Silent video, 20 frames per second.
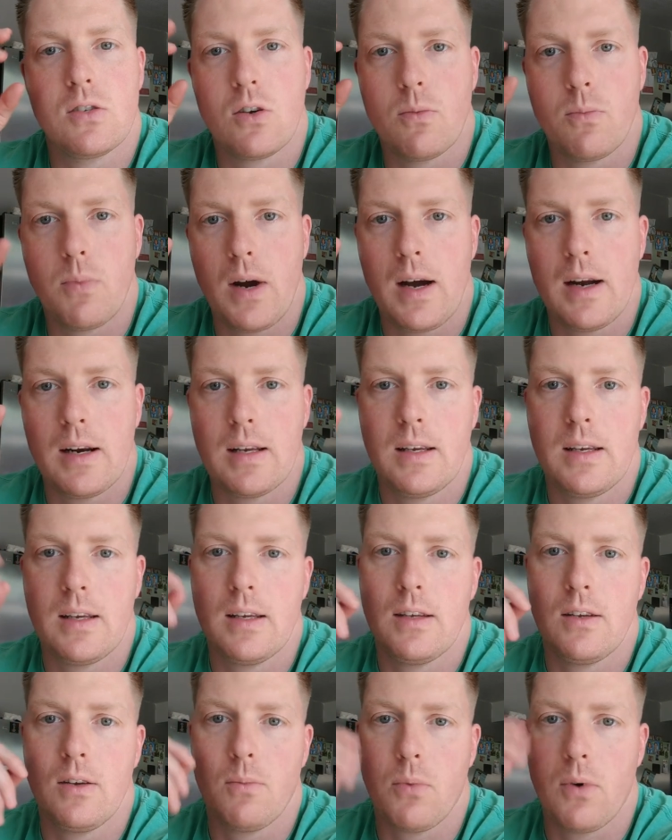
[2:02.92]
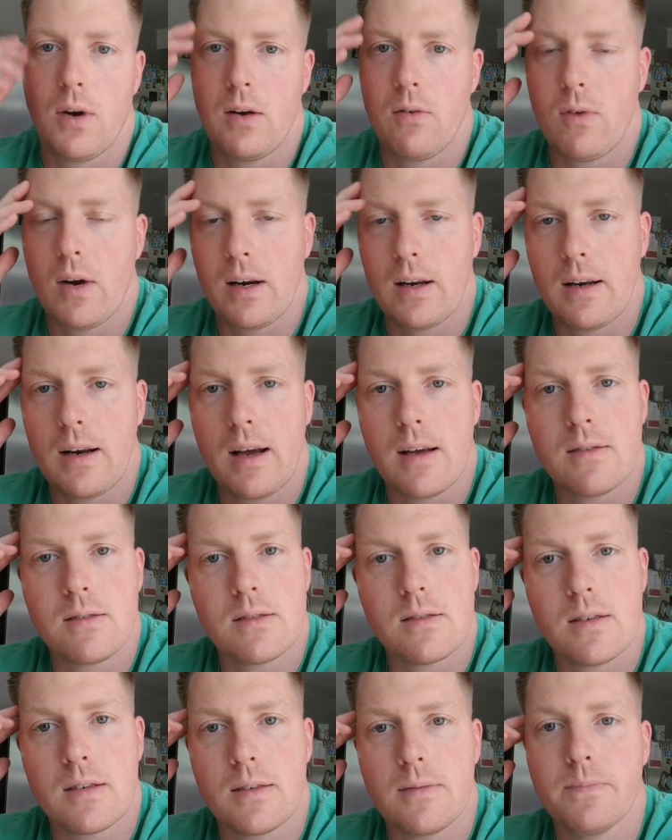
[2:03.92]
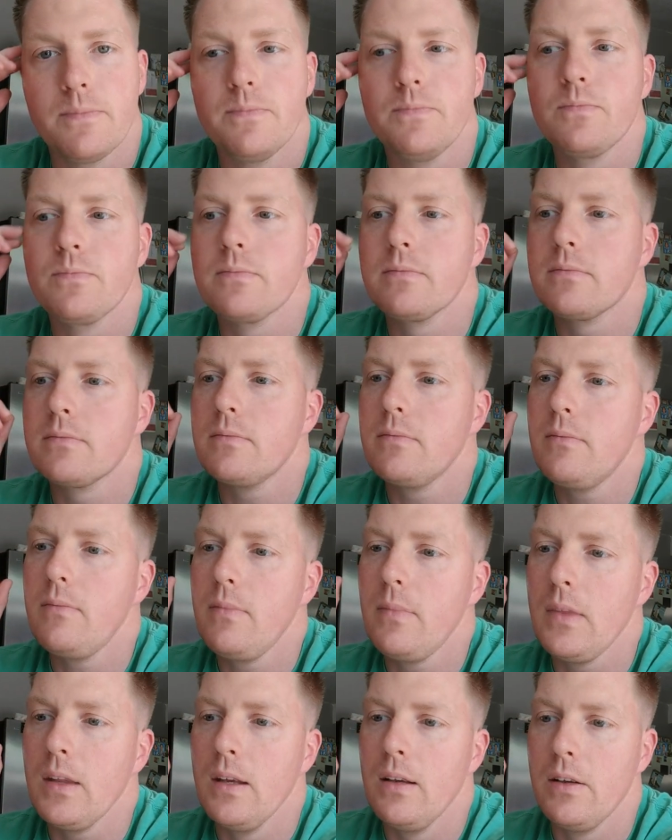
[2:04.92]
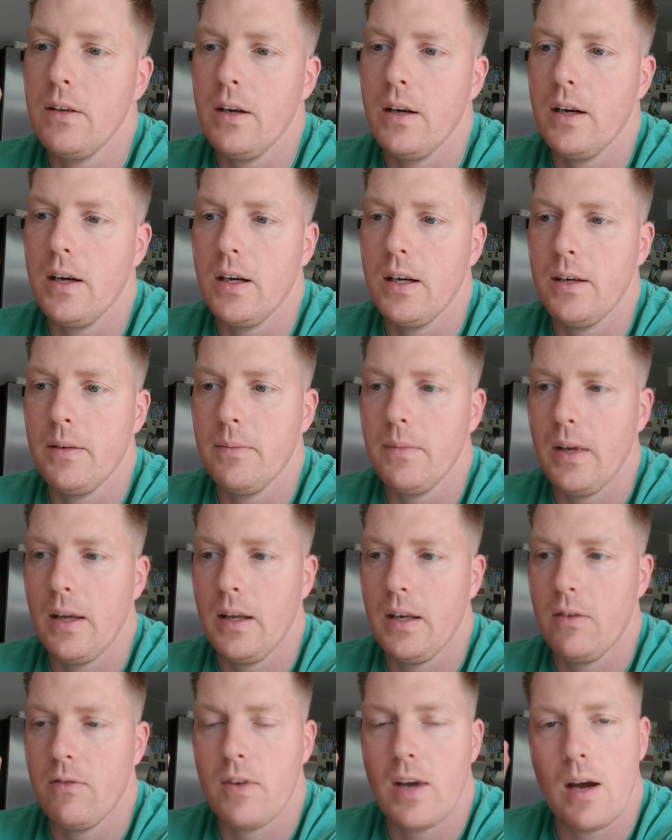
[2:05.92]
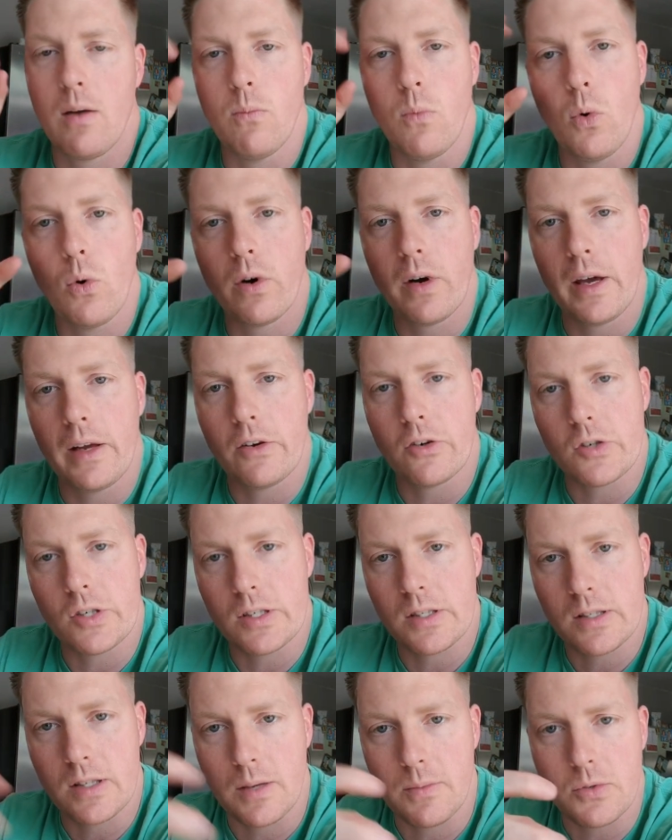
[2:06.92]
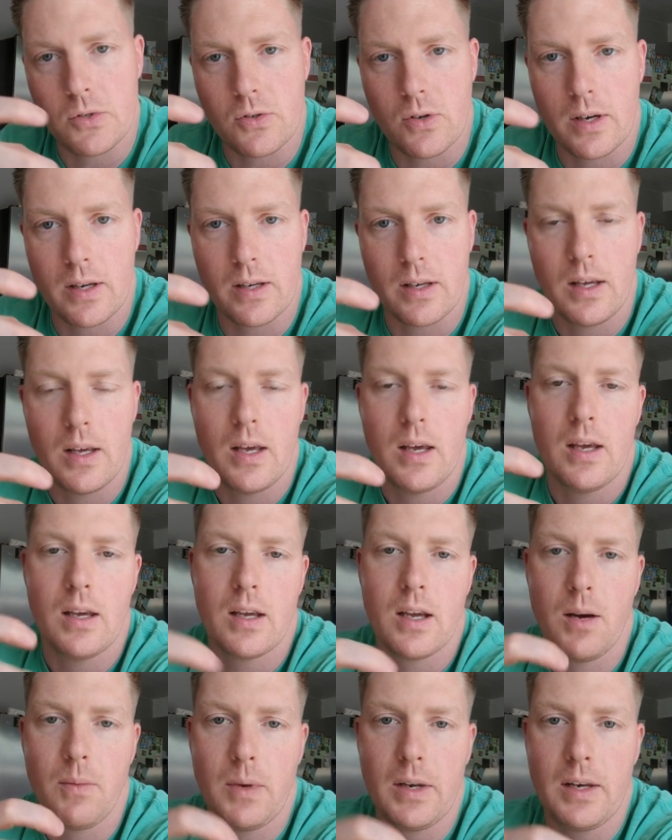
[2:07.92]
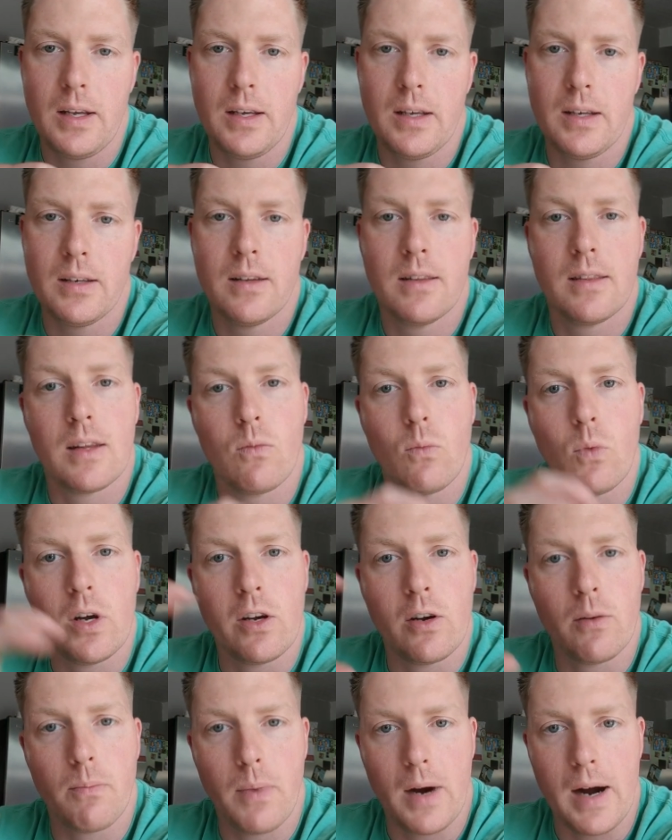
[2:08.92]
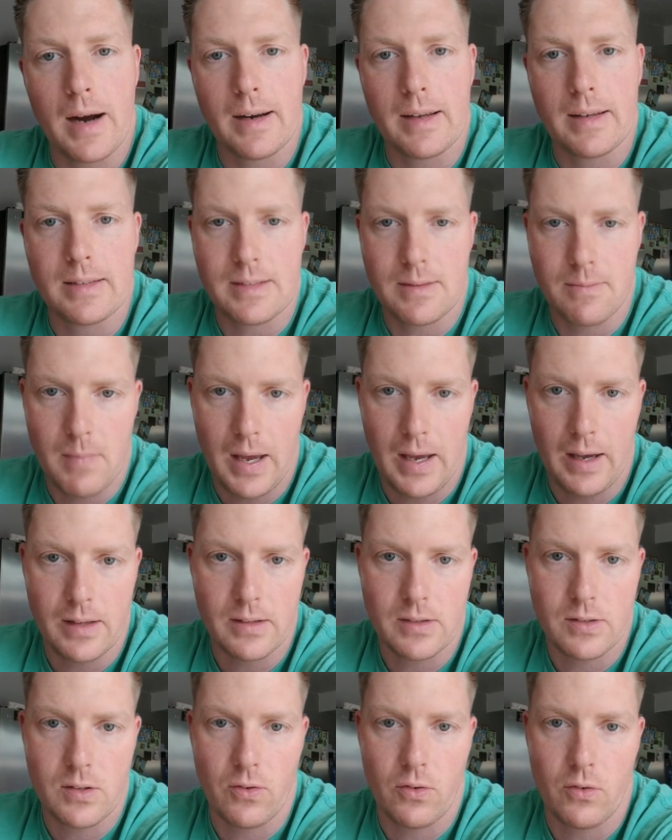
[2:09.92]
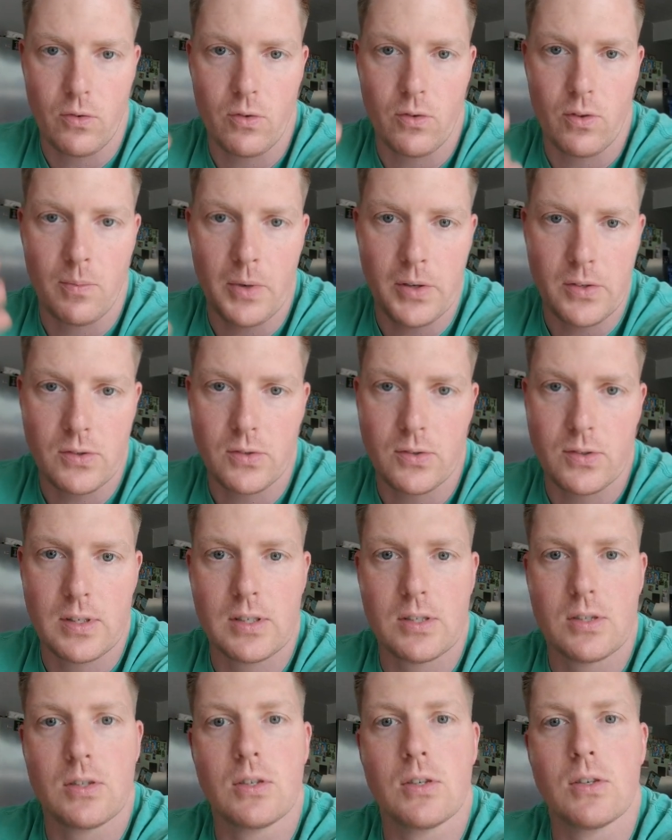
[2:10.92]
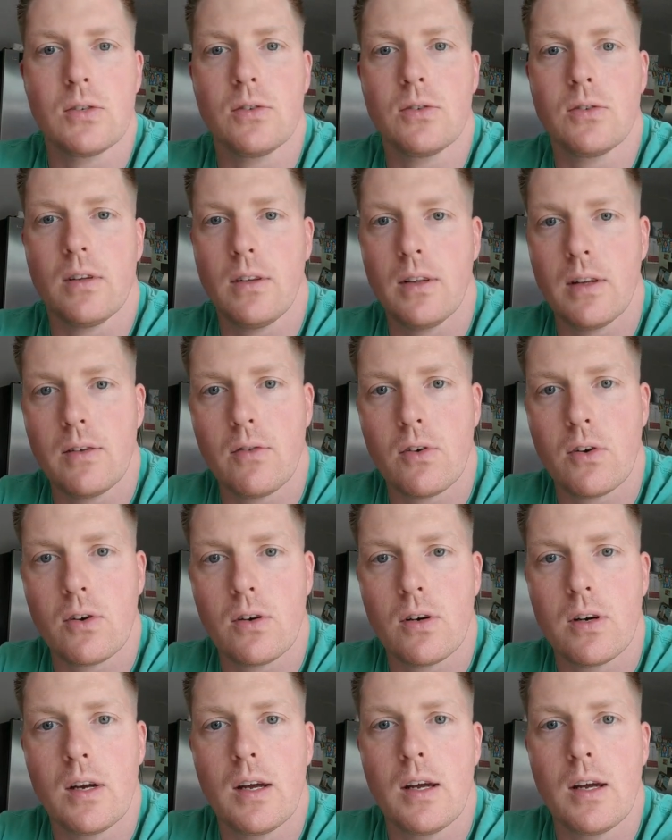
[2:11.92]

your body. Your brain recognizes it, and you've got more energy substrate coming in than what your body demands through the muscle tissue, the liver,